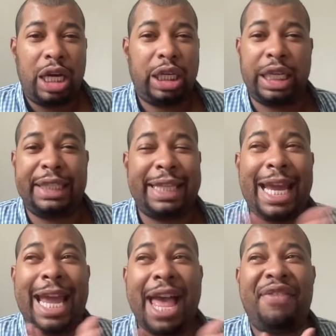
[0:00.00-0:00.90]
Because
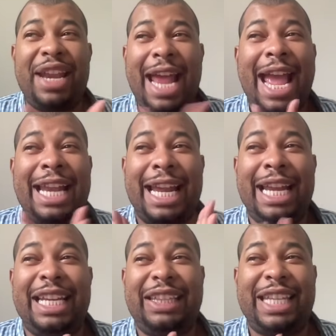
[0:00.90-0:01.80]
they haven't had
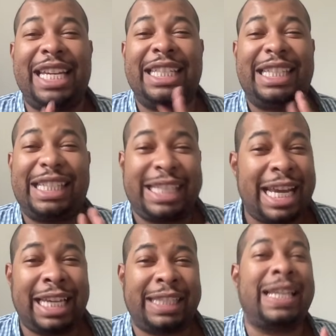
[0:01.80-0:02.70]
anything
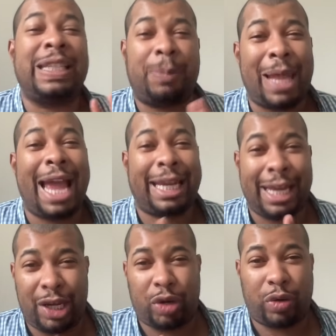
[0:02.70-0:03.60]
stick since Black
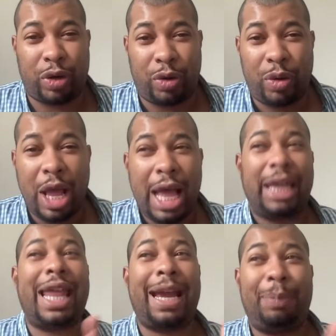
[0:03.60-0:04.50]
Ink Crew.
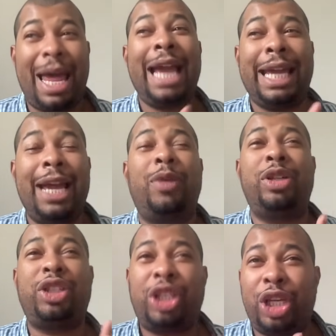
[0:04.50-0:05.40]
Like, Black Ink
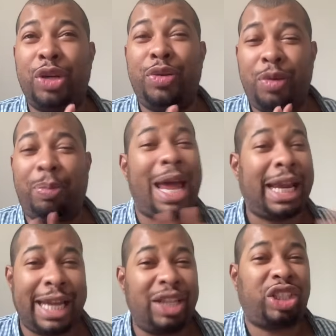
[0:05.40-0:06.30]
was cute.
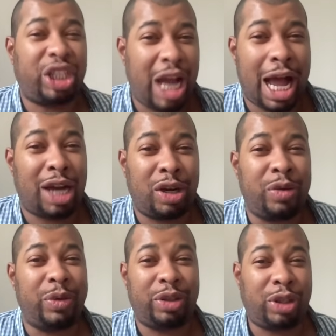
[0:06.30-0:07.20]
Black Ink Chicago
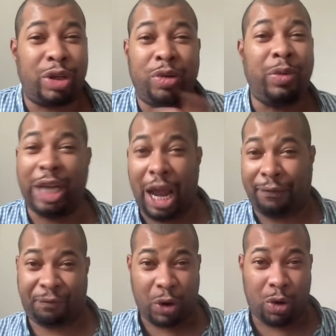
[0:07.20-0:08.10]
was cute. We
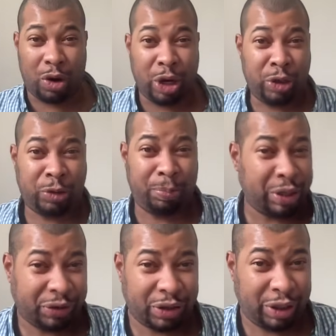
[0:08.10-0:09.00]
got Four's
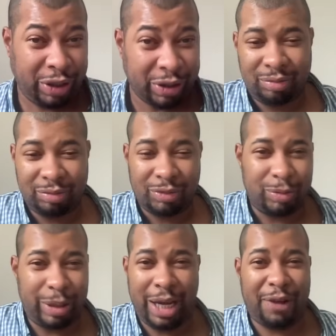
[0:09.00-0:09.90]
bussy.
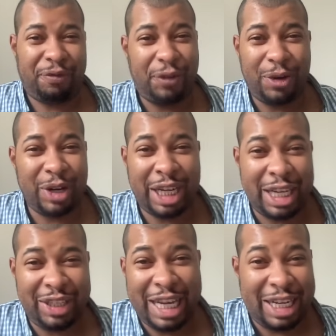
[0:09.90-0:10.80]
We got Four
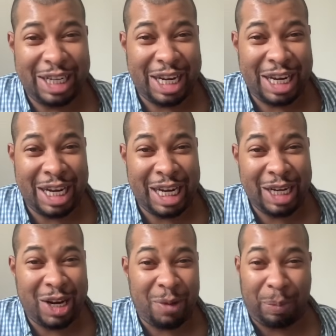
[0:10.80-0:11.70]
getting that
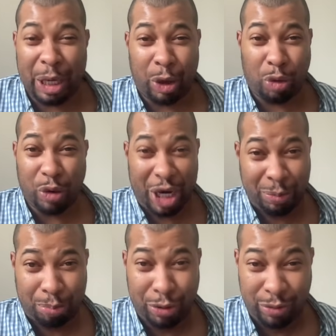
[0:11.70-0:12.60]
leg up in a
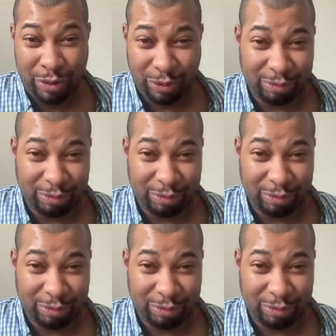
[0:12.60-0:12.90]
red boot.